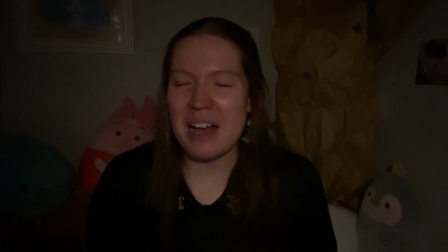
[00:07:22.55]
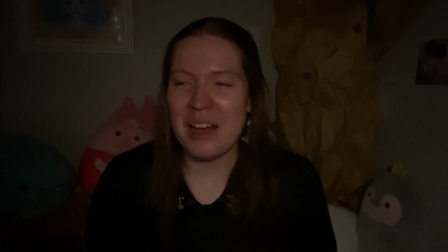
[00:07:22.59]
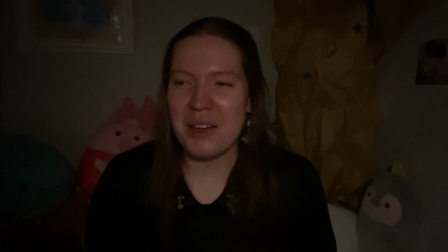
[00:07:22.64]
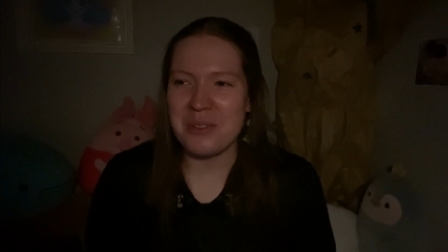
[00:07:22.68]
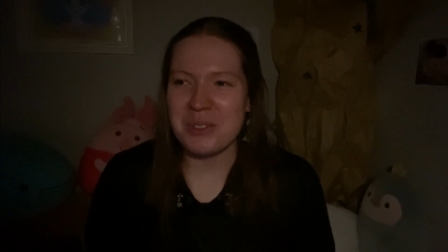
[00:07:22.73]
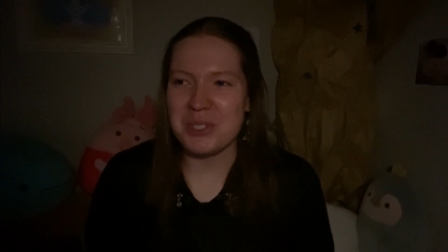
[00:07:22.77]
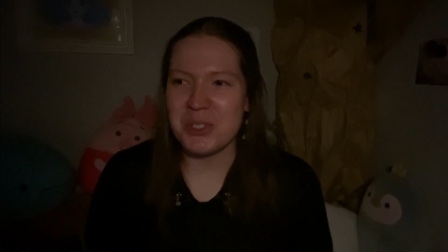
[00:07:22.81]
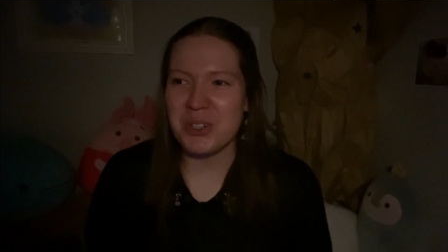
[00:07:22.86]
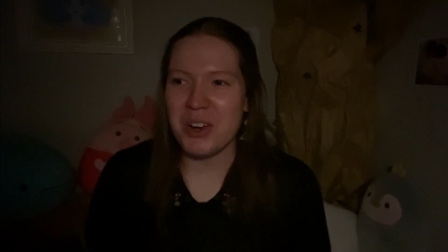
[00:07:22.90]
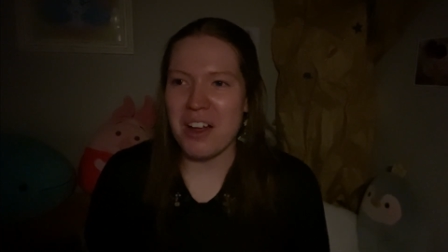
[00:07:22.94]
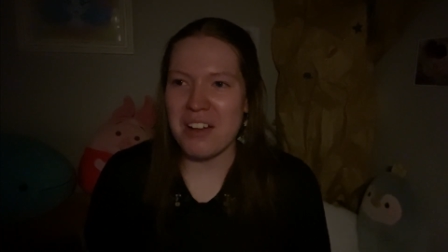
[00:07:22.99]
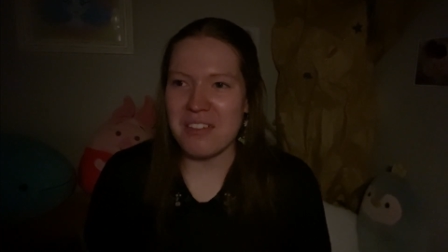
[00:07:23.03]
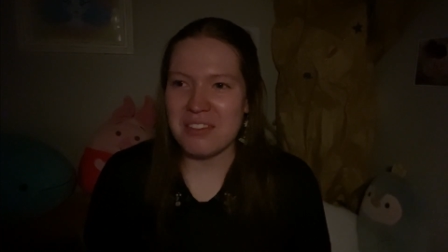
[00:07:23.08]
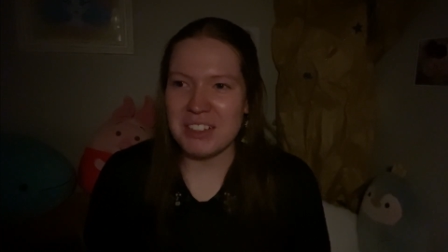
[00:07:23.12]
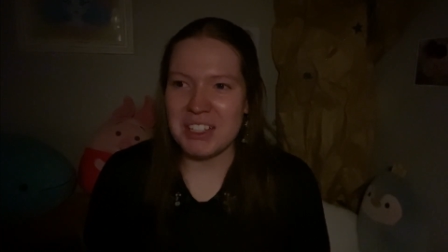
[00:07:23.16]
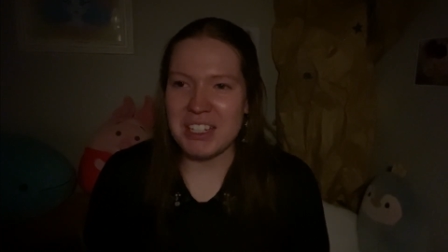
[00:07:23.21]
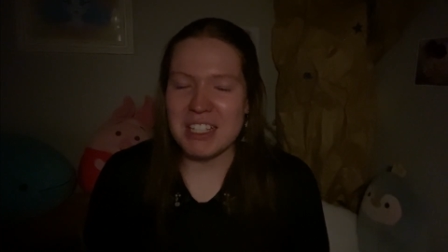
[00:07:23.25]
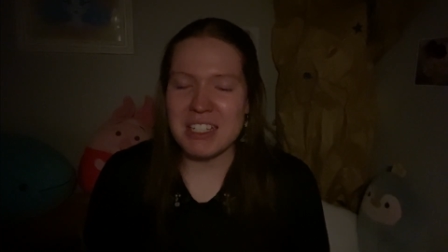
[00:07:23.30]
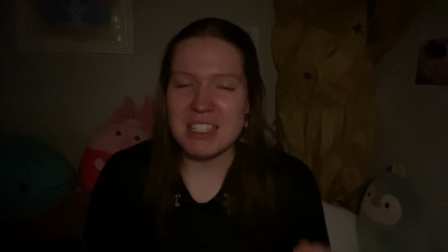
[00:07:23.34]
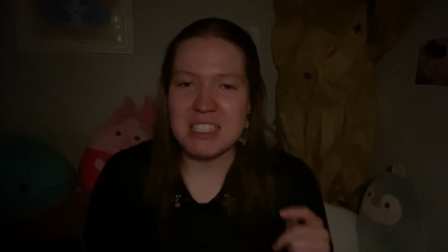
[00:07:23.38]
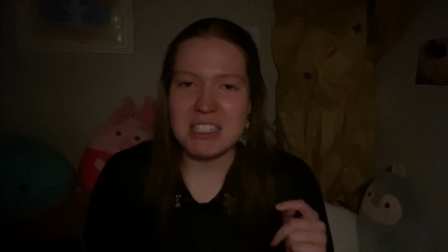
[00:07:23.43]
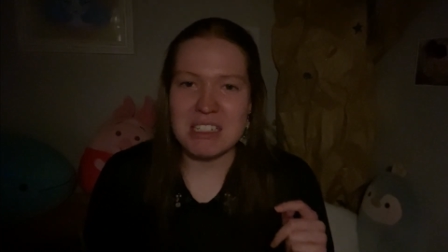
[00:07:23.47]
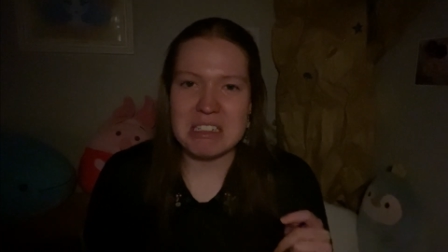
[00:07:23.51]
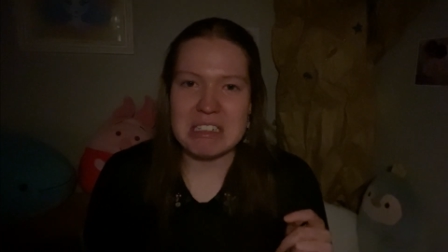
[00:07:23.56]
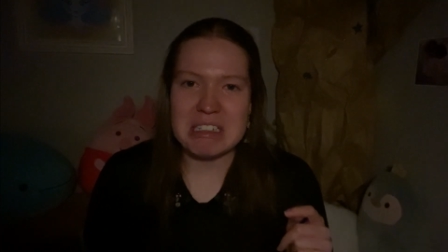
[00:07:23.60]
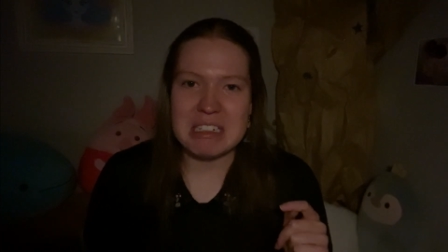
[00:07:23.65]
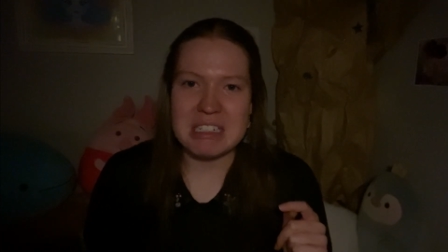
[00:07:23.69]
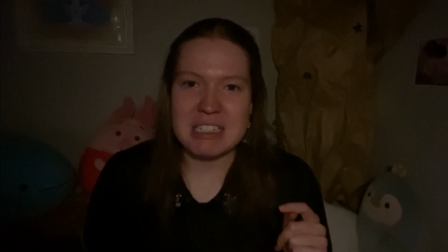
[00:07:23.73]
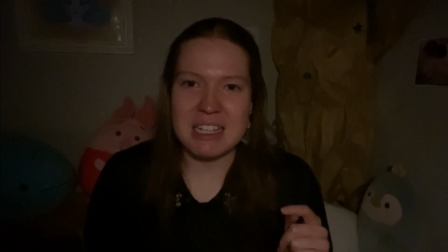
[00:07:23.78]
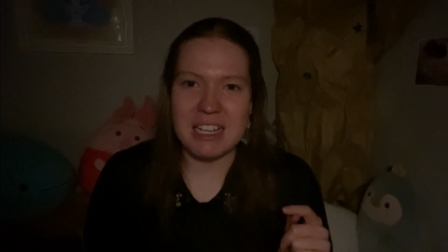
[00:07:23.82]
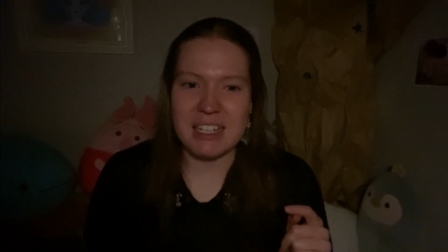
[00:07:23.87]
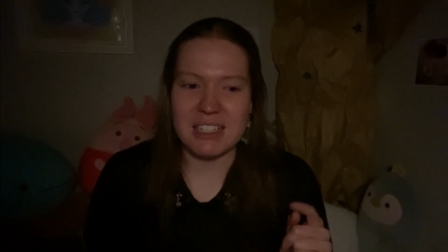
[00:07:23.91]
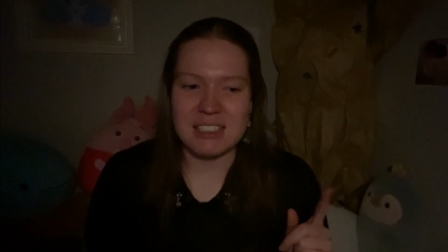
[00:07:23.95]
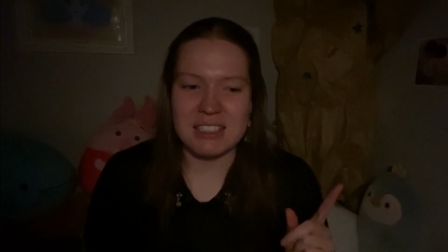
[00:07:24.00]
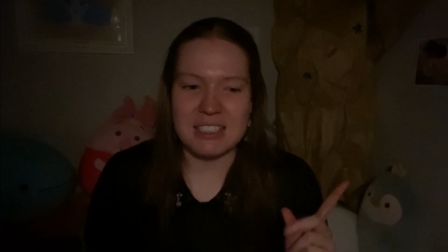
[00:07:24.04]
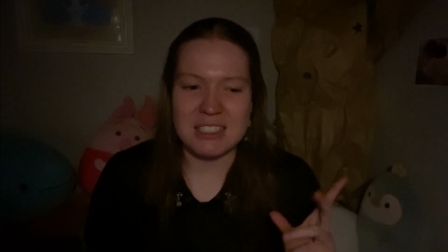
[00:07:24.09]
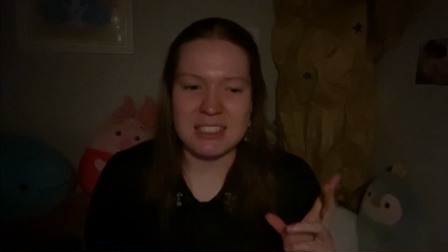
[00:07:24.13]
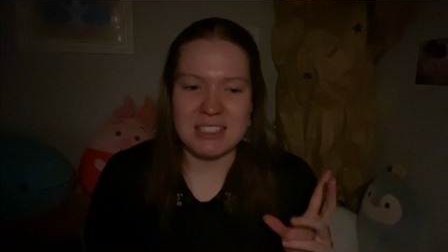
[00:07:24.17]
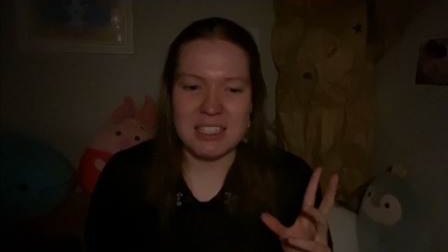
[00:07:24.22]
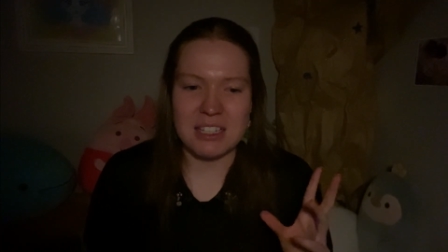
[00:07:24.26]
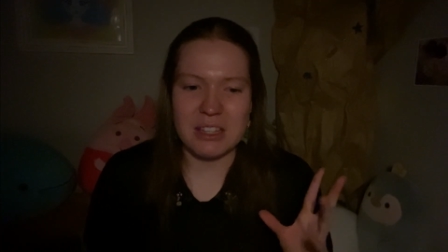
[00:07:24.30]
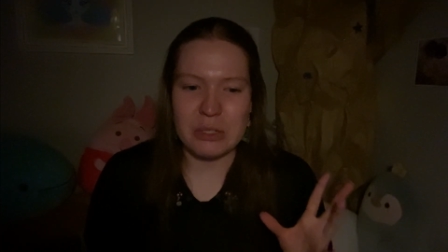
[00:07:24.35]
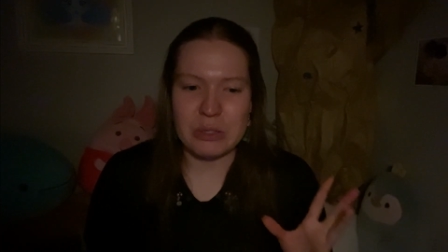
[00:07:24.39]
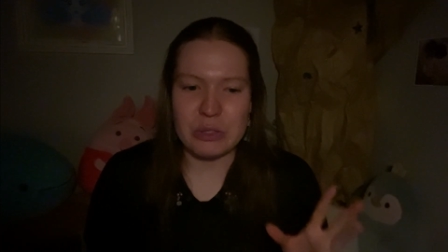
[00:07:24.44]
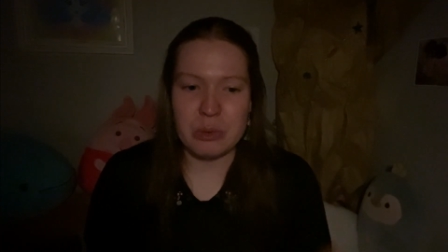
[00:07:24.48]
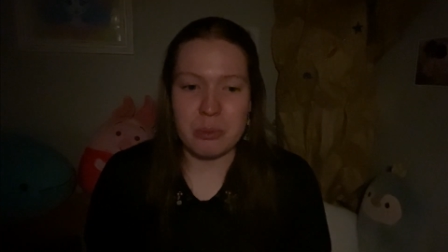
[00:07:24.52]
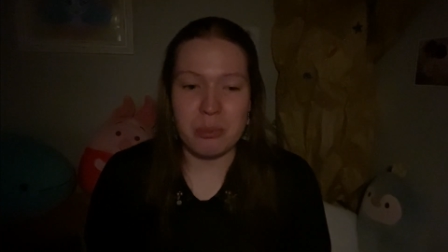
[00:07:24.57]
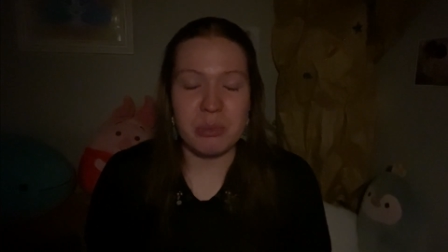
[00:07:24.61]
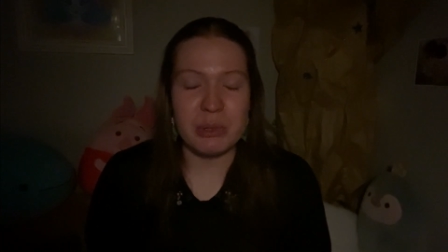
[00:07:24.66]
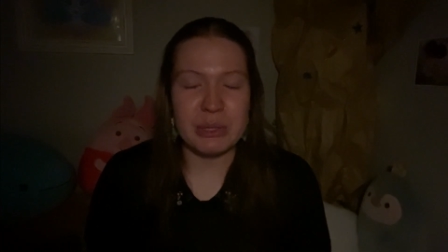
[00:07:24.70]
I was traveling in Denton, Texas, and there's a